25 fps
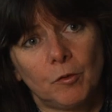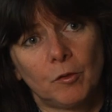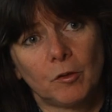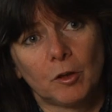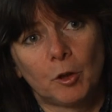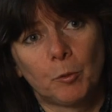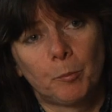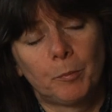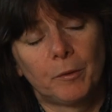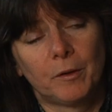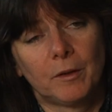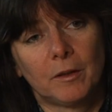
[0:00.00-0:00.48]

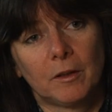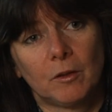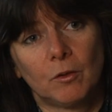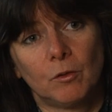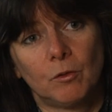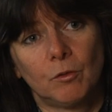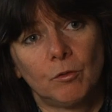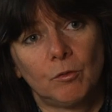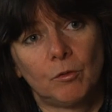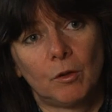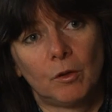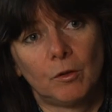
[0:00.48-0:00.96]
occupying
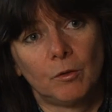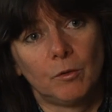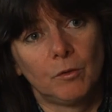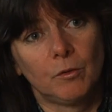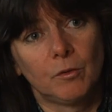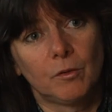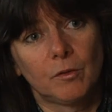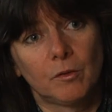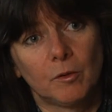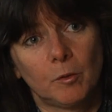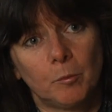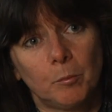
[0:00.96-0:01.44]
all
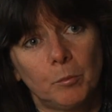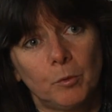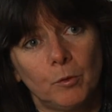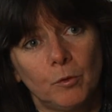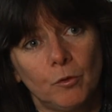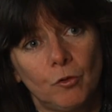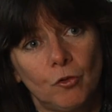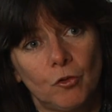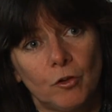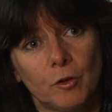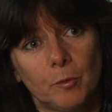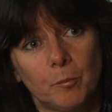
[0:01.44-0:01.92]
roles on
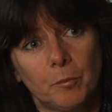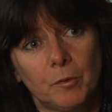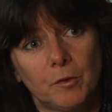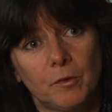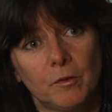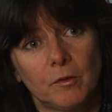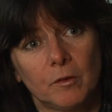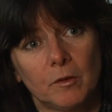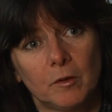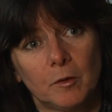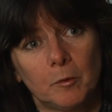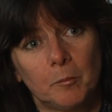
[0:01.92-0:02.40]
board
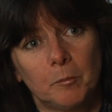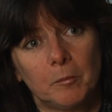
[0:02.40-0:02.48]
ships.